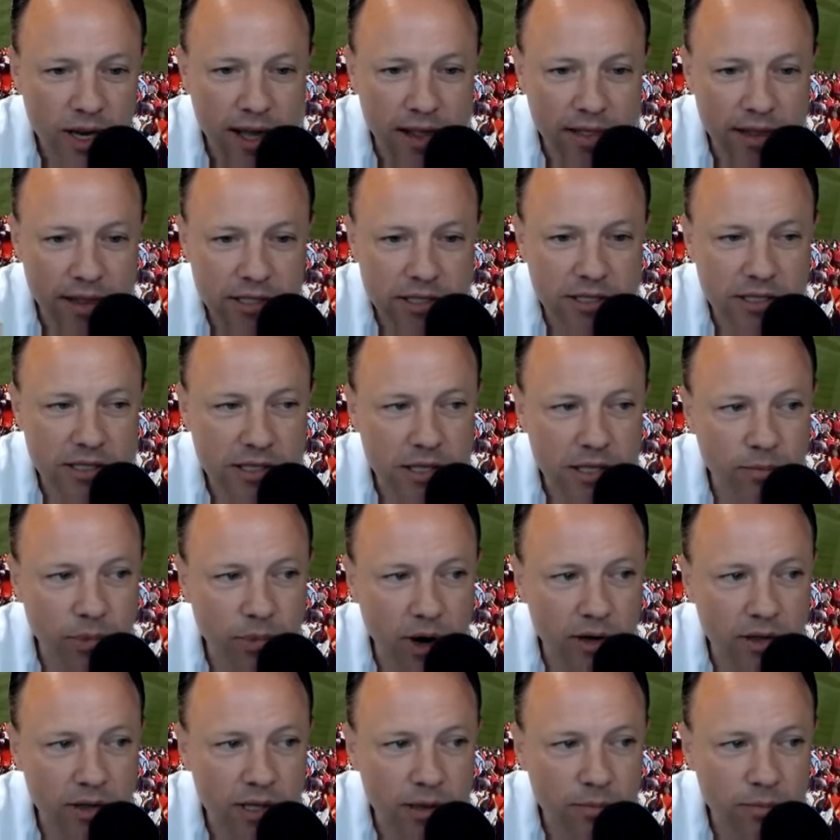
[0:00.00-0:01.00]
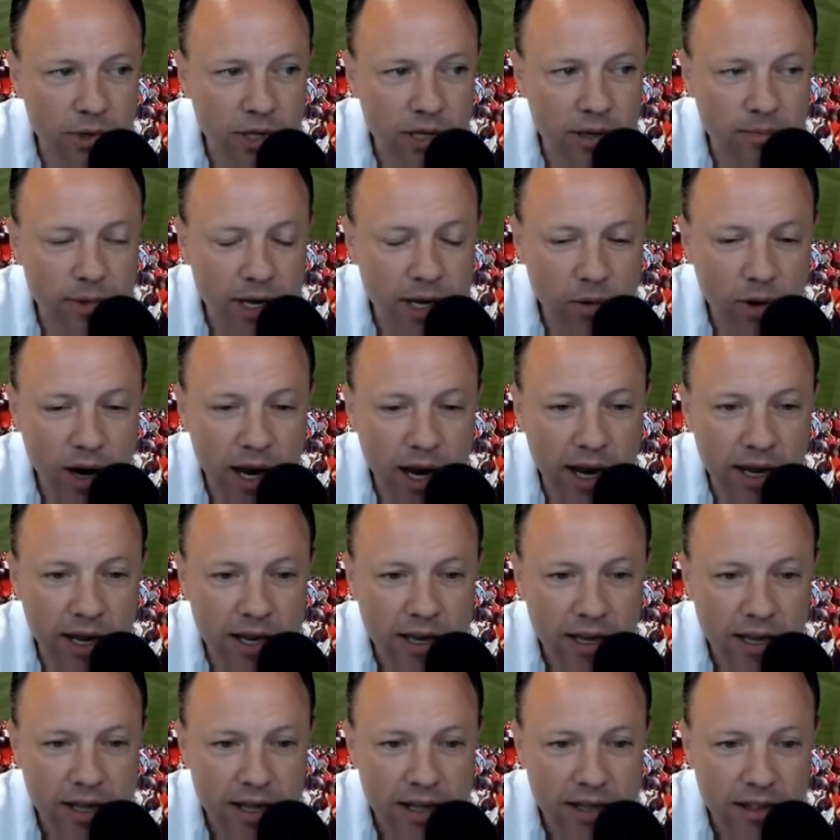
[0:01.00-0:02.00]
And this is the part that blew me away,
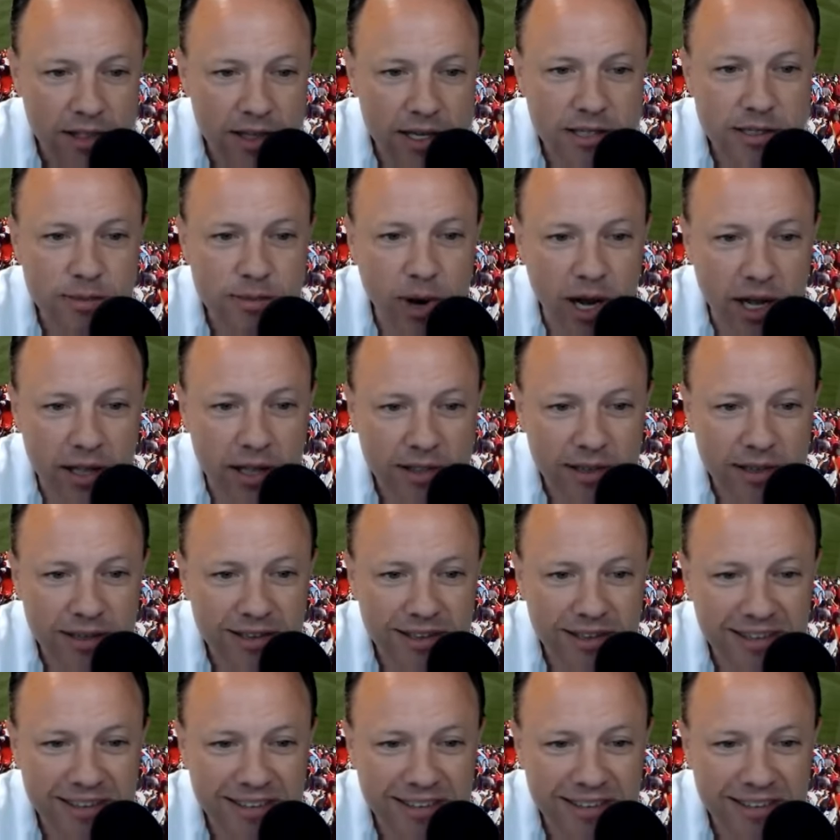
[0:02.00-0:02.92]
this month.